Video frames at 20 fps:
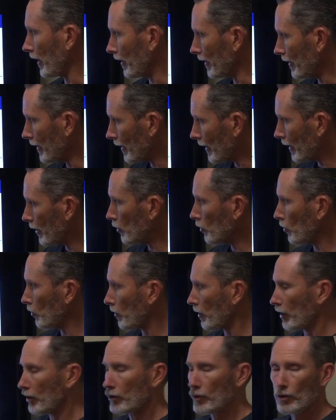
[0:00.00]
And then you
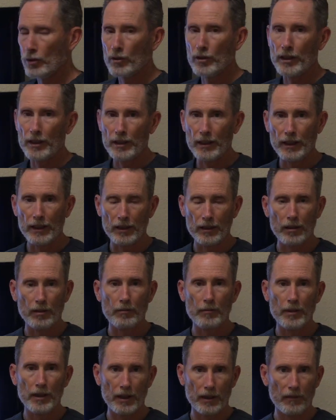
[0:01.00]
can do the
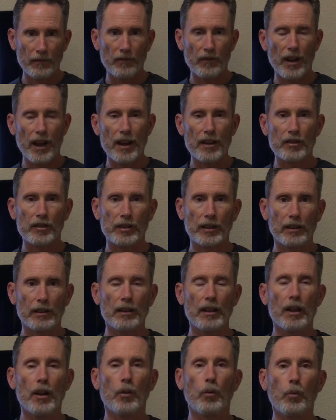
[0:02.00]
intermittent
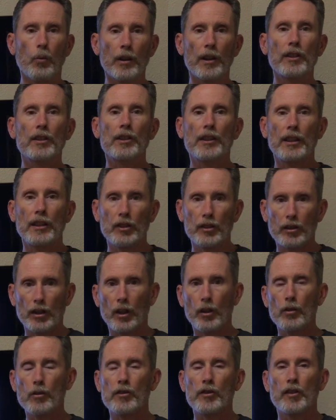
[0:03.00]
fasting with
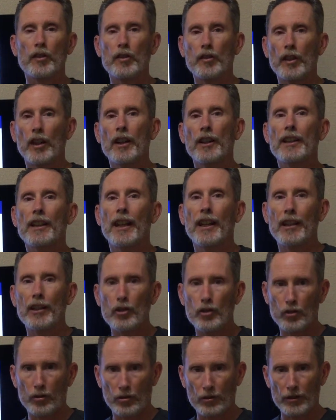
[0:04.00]
ketosis
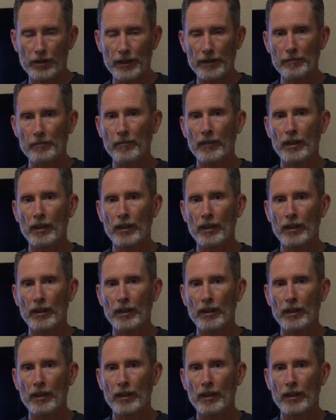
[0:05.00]
occasionally.